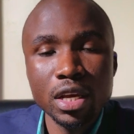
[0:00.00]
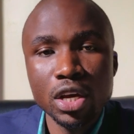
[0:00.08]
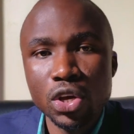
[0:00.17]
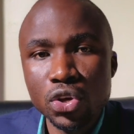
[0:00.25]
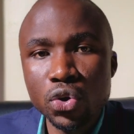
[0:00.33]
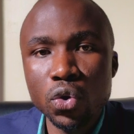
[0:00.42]

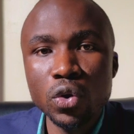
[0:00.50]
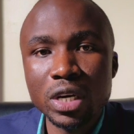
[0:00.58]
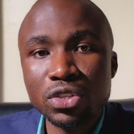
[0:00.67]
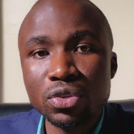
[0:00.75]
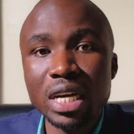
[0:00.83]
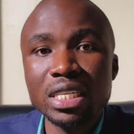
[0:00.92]
you
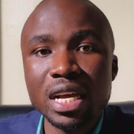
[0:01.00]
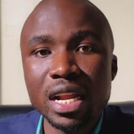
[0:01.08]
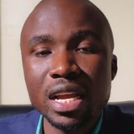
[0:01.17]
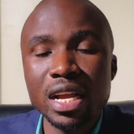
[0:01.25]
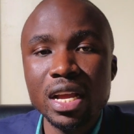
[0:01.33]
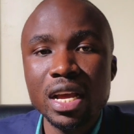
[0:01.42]

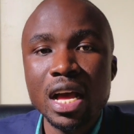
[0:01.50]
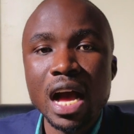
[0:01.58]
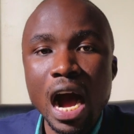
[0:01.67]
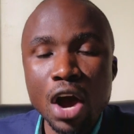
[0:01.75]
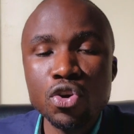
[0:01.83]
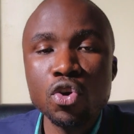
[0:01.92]
restructuring
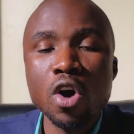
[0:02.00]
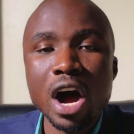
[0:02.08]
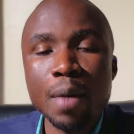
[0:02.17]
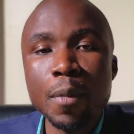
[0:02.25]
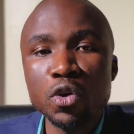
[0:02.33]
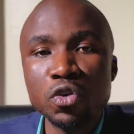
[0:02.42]
how you go
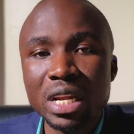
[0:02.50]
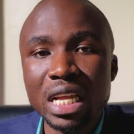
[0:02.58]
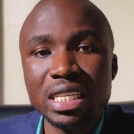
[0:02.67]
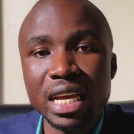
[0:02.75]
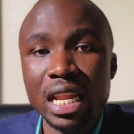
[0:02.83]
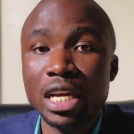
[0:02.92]
about
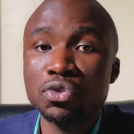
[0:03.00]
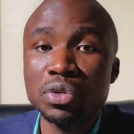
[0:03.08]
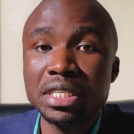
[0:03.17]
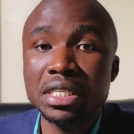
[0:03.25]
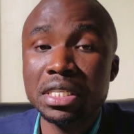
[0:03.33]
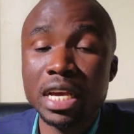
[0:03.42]
utilizing
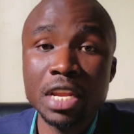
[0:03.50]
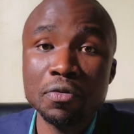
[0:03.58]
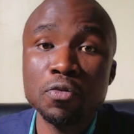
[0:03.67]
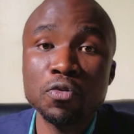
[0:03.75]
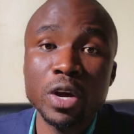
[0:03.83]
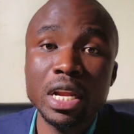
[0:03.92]
electricity and even
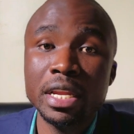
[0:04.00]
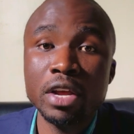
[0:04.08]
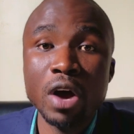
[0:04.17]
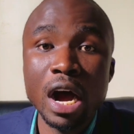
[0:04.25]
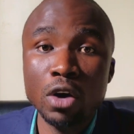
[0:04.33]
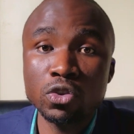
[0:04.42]
fuel in your
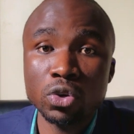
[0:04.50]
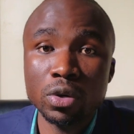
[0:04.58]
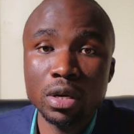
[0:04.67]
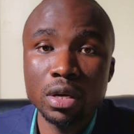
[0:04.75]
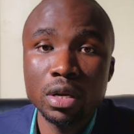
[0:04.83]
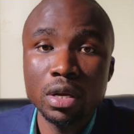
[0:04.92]
household,
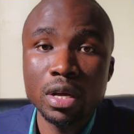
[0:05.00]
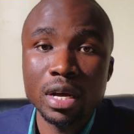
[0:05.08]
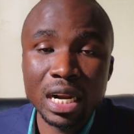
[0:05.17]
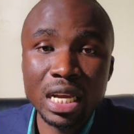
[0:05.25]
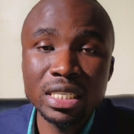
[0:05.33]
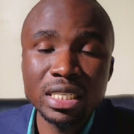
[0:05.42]

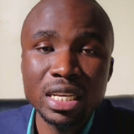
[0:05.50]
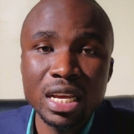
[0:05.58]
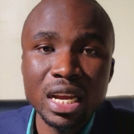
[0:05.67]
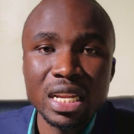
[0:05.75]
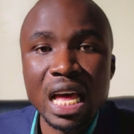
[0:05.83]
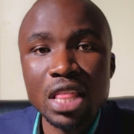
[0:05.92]
right?
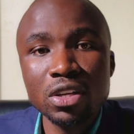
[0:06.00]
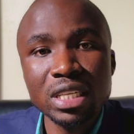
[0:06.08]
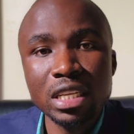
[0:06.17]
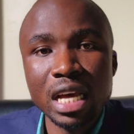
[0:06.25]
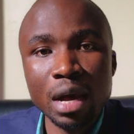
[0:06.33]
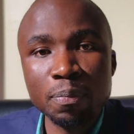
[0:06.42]
There are those
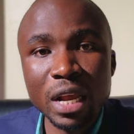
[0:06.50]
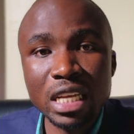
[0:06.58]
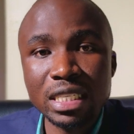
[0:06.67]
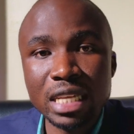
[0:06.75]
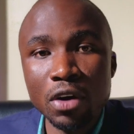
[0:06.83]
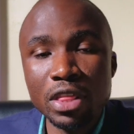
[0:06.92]
appliances
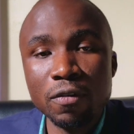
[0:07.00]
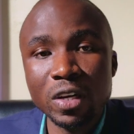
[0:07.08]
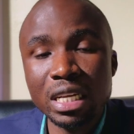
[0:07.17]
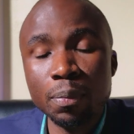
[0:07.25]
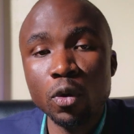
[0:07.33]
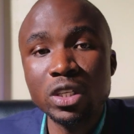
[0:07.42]
out there, for
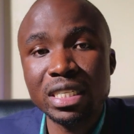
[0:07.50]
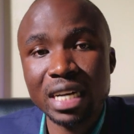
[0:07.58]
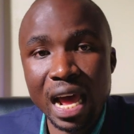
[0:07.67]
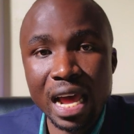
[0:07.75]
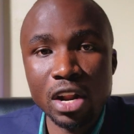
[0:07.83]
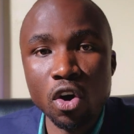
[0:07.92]
example, which
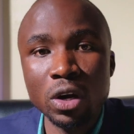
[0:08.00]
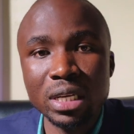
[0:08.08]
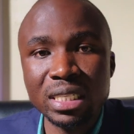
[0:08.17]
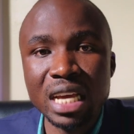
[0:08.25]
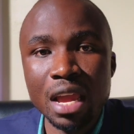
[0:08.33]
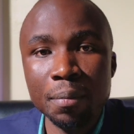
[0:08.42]
run all the
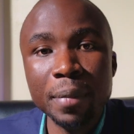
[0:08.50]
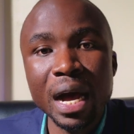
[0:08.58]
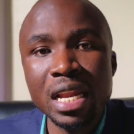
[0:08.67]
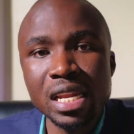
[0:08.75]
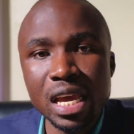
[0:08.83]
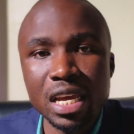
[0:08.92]
time, and
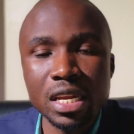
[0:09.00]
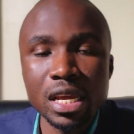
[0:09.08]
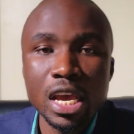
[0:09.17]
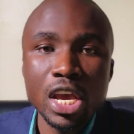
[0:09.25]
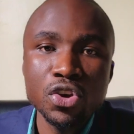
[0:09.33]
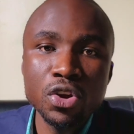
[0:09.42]
yet
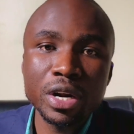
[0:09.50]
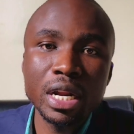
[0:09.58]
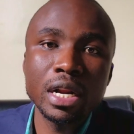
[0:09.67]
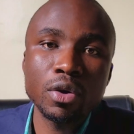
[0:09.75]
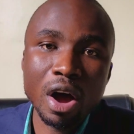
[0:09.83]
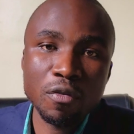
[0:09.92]
you don't really
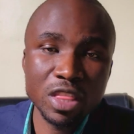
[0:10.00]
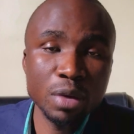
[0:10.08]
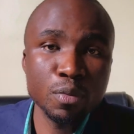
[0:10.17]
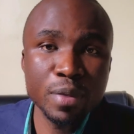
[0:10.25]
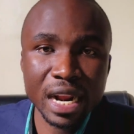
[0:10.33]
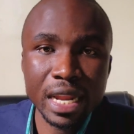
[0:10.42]
require for them to
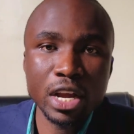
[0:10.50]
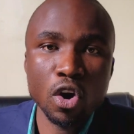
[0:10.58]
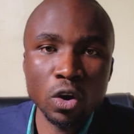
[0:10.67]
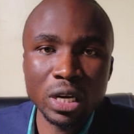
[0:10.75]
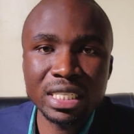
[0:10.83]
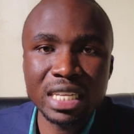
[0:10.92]
be running all
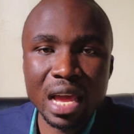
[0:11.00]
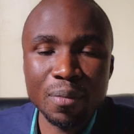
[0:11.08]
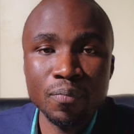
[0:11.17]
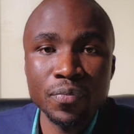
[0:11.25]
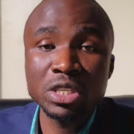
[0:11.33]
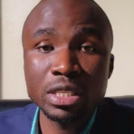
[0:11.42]
the time.
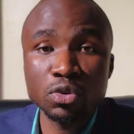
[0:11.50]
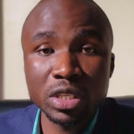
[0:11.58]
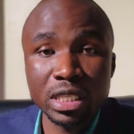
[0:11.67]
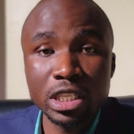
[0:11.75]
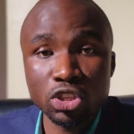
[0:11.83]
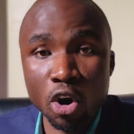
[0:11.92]
Switch
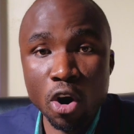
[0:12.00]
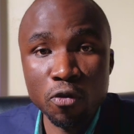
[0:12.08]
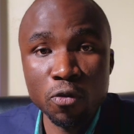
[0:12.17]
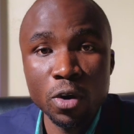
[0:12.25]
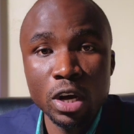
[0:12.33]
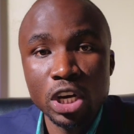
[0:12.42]
this off
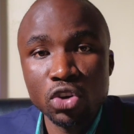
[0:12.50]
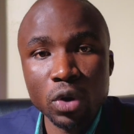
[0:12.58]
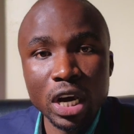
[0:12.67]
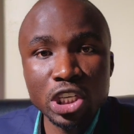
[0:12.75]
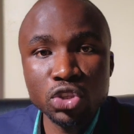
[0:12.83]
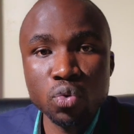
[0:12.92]
to
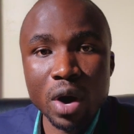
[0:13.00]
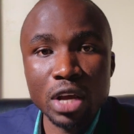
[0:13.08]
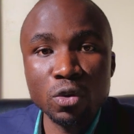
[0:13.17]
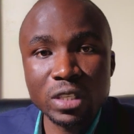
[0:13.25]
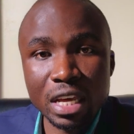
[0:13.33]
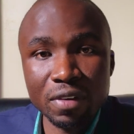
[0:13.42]
ensure you
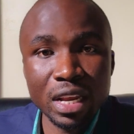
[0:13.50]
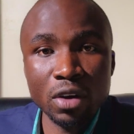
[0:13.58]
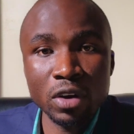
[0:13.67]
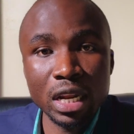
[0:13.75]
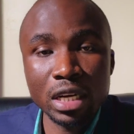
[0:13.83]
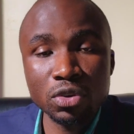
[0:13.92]
save on
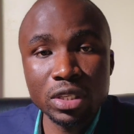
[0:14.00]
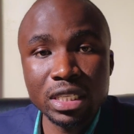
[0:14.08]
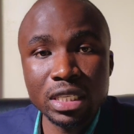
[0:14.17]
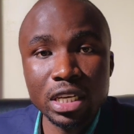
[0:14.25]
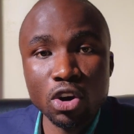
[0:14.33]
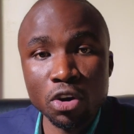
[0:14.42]

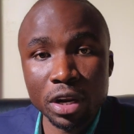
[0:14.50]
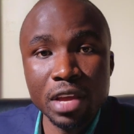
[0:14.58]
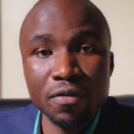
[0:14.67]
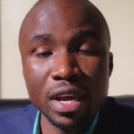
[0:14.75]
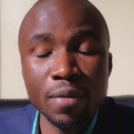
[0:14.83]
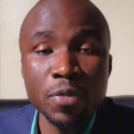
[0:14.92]
electricity, or
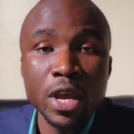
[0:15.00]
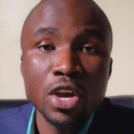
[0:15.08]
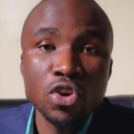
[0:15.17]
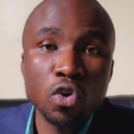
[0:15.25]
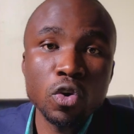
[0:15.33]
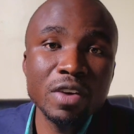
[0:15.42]
even you
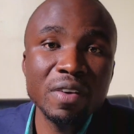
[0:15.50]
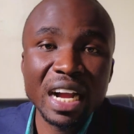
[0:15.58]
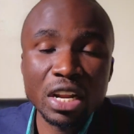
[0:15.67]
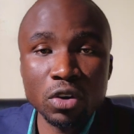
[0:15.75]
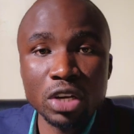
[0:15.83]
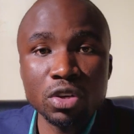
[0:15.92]
could even cut
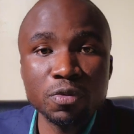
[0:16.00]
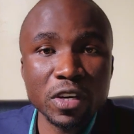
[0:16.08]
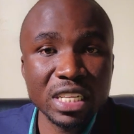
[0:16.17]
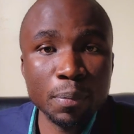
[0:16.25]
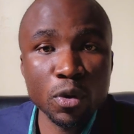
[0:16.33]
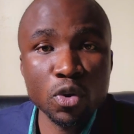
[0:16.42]
on the trips, for example, you're